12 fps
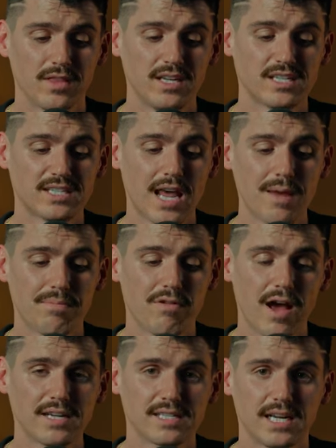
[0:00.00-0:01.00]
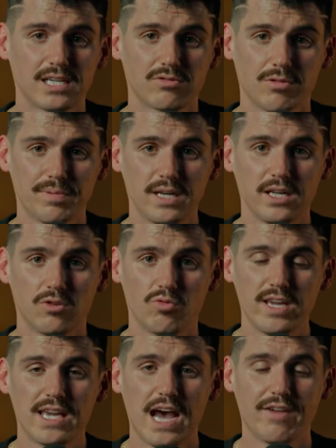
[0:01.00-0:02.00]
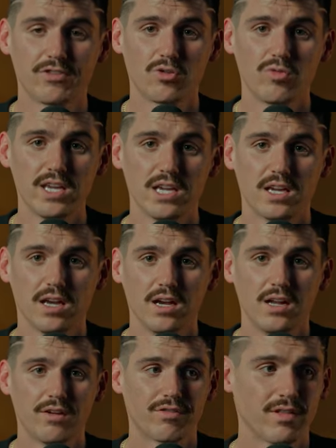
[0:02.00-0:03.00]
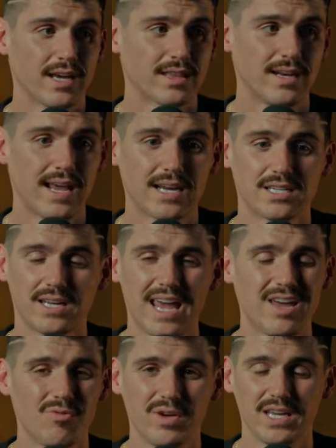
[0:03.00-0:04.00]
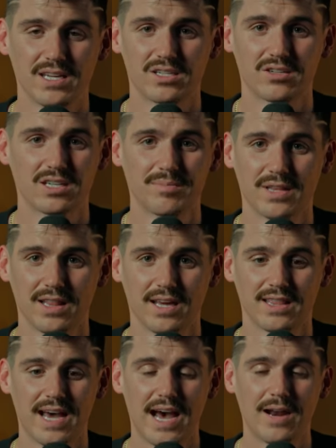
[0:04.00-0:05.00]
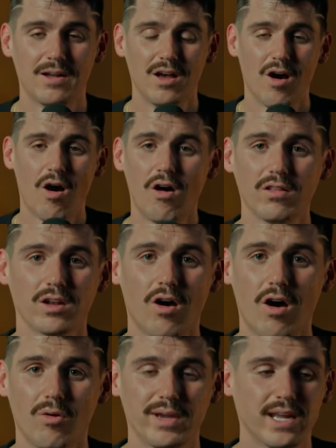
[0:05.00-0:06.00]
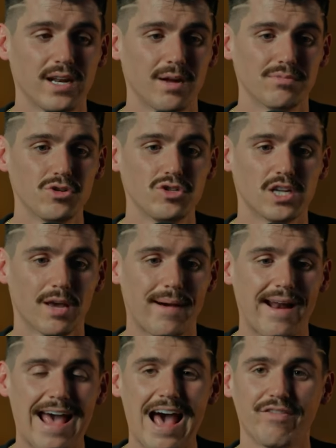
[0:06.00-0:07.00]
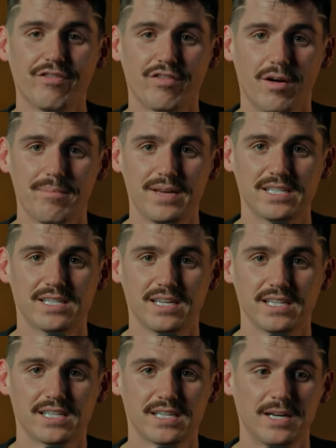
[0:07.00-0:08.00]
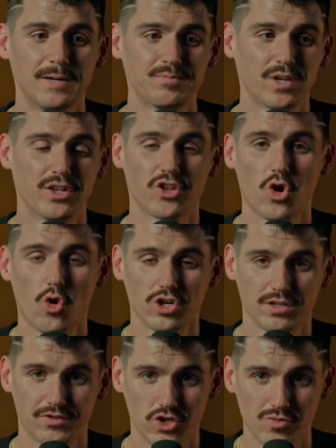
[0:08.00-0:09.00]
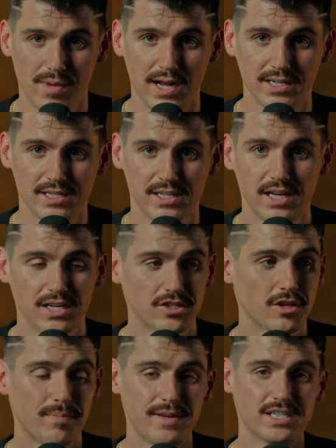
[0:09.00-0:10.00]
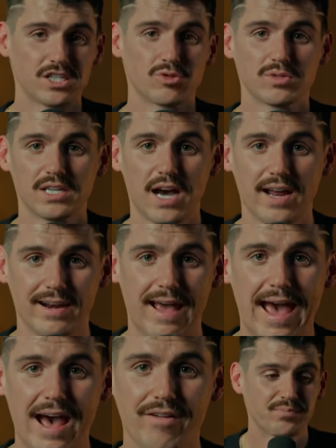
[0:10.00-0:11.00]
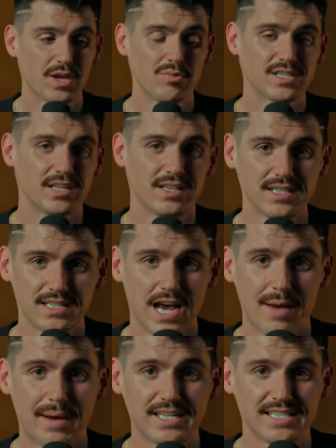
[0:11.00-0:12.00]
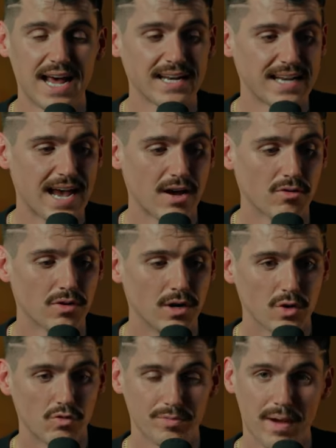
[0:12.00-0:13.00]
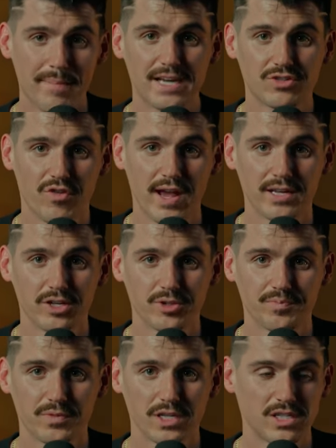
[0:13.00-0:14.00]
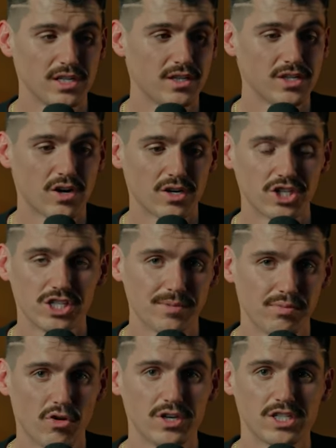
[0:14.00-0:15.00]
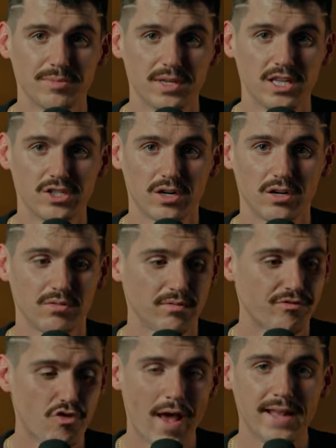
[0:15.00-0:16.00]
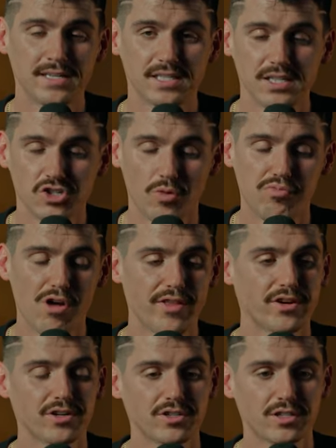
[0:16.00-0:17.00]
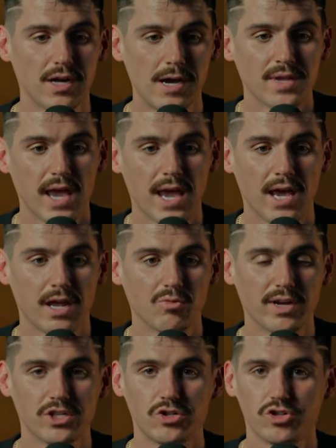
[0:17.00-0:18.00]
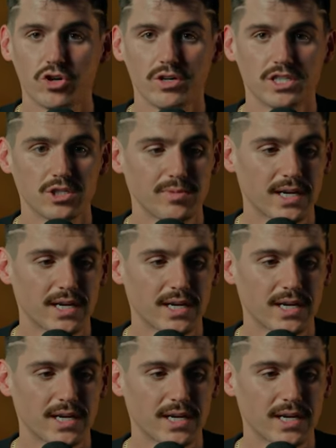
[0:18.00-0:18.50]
This same process repeated week after week for like the next eight weeks or something like that. All in all, we ended up losing about half of our business in the course of two months. So the business was cut in half. It was at this time I sat down with my best friends, because these aren't just employees to me, these are friends, these are brothers. And we had two choices.